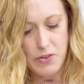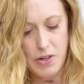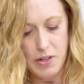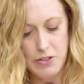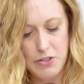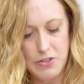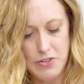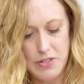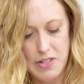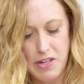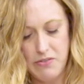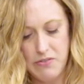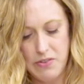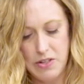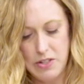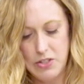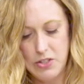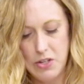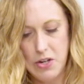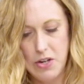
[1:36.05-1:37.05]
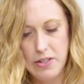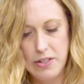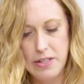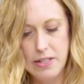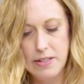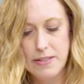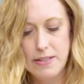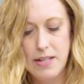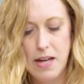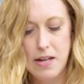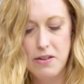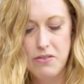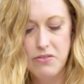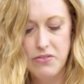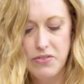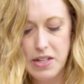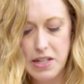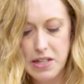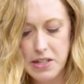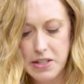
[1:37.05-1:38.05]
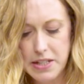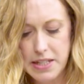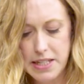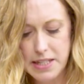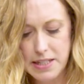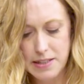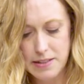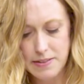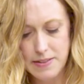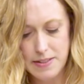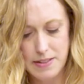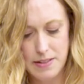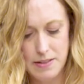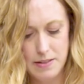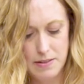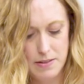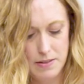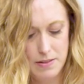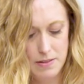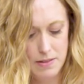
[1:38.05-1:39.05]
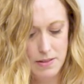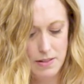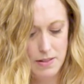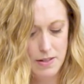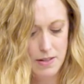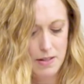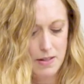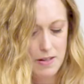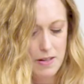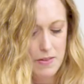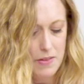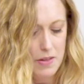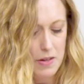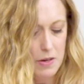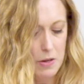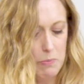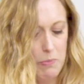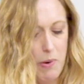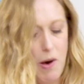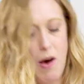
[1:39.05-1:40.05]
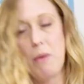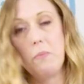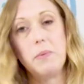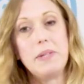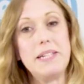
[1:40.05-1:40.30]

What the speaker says: got yourself a darling set of earrings that are palm